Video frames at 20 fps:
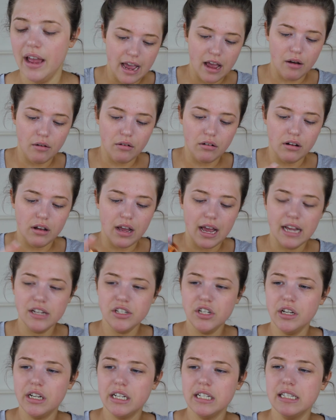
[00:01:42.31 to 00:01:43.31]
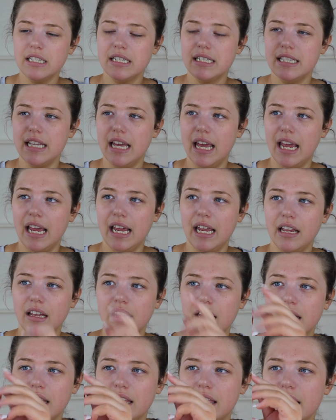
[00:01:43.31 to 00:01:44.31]
Now, as you can see,
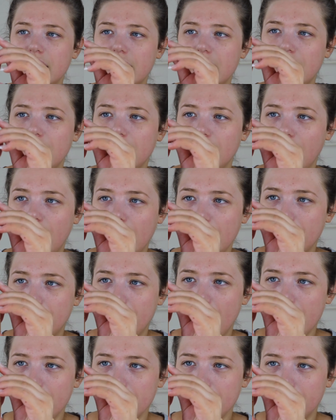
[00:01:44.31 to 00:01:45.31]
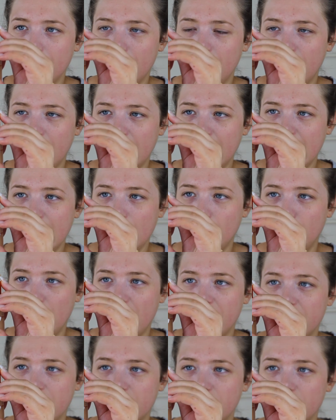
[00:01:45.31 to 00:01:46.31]
the pump part here
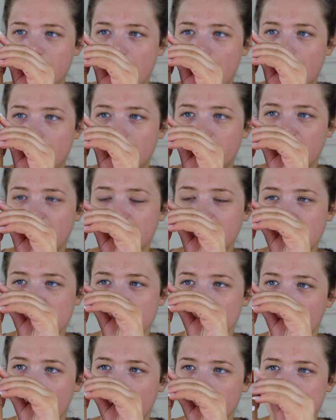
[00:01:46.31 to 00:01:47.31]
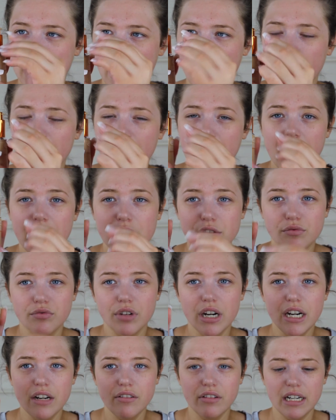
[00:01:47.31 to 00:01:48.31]
where the foundation comes out is
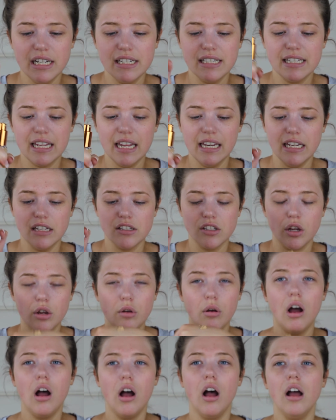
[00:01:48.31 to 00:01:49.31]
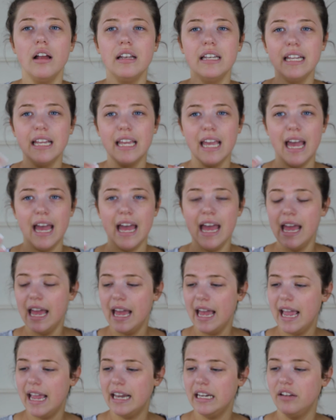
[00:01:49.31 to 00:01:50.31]
really, really skinny, so you hardly get
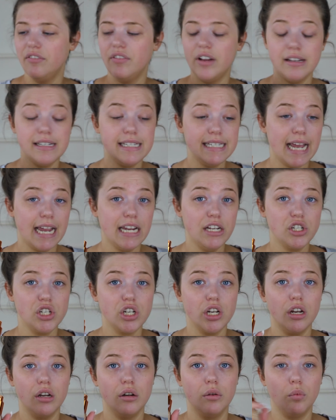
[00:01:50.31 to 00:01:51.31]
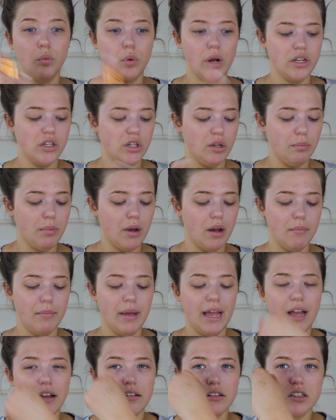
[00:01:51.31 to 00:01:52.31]
any foundation when you
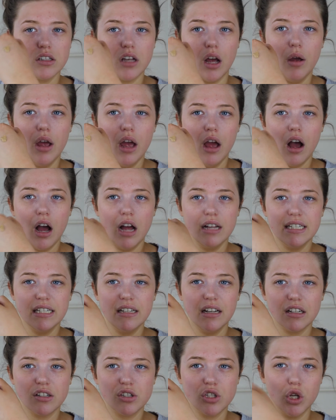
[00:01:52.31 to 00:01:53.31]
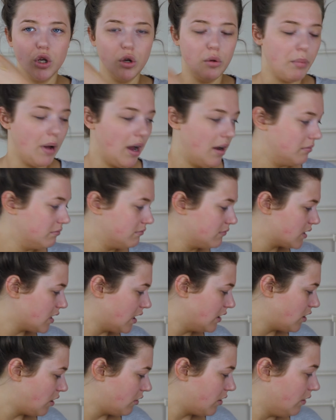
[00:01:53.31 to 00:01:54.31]
pump out. So I did 2 pumps.
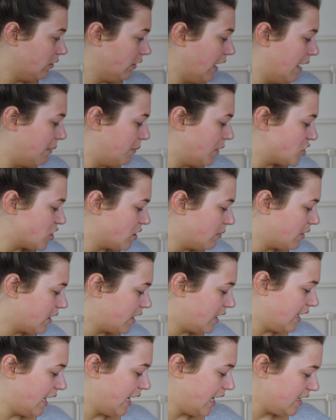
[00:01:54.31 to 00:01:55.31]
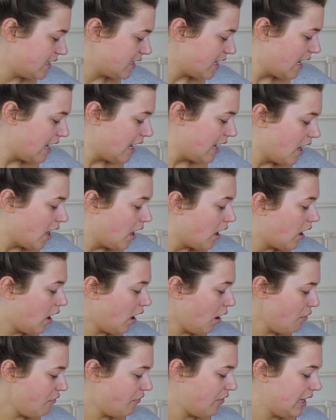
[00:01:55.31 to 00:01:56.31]
I don't know how much I'm gonna need.
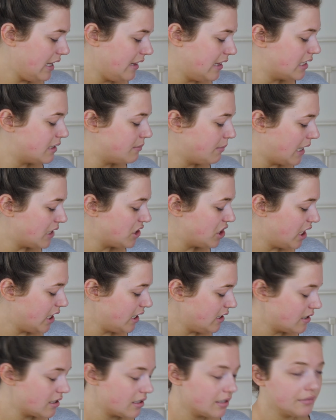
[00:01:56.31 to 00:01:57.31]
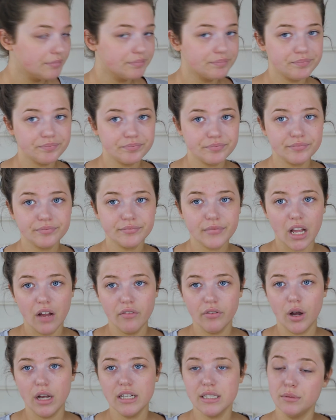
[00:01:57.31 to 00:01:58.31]
Hopefully this matches.
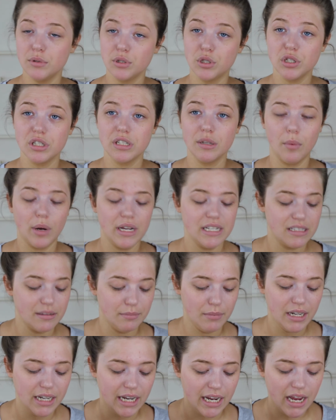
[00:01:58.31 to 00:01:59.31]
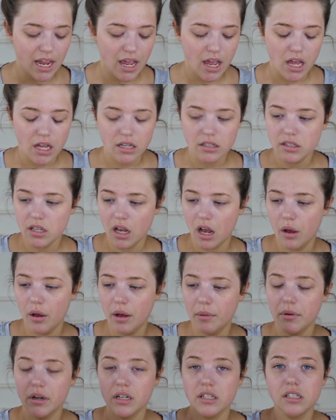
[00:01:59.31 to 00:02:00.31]
Otherwise it was just a waste of money. So
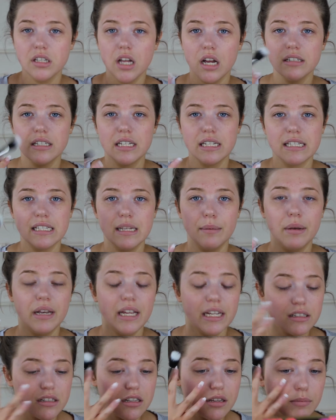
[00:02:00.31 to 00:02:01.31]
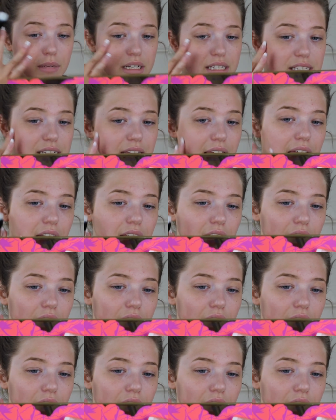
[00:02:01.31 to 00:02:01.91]
I'm going to start to stipple it into my skin.